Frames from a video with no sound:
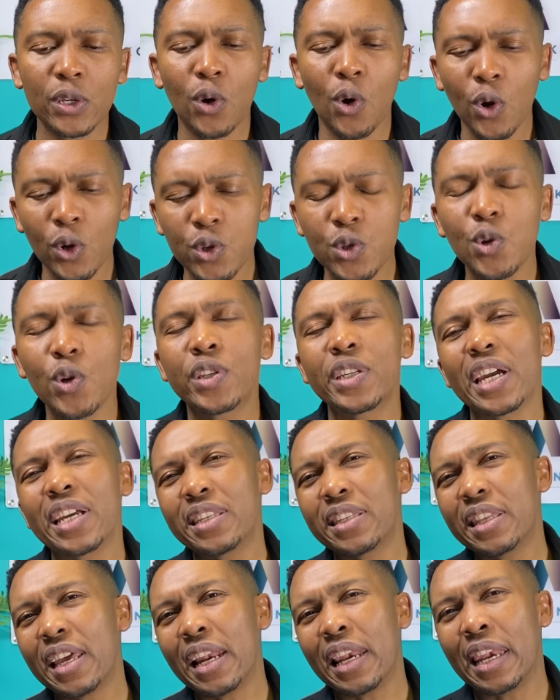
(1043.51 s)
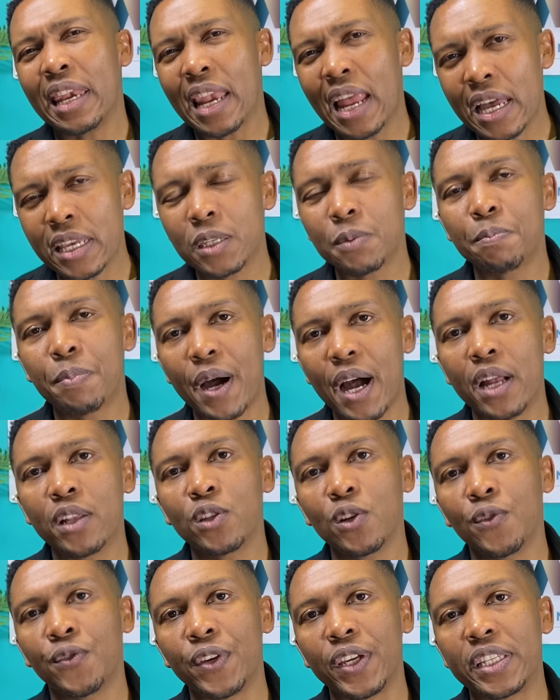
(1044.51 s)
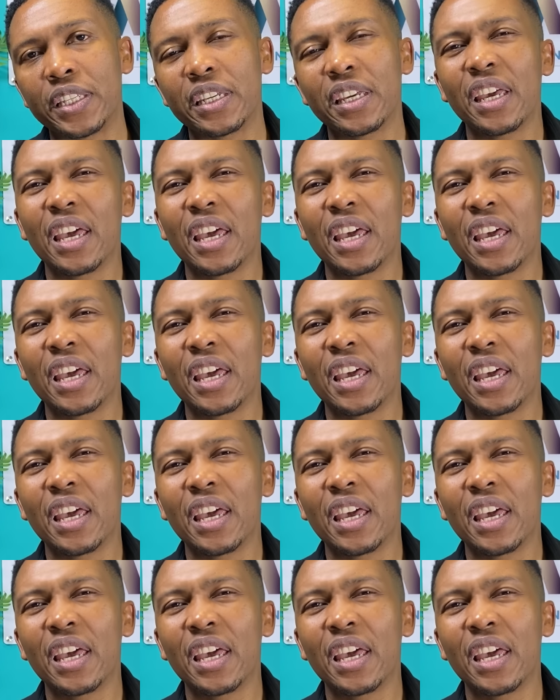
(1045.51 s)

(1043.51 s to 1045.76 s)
also just the last part of it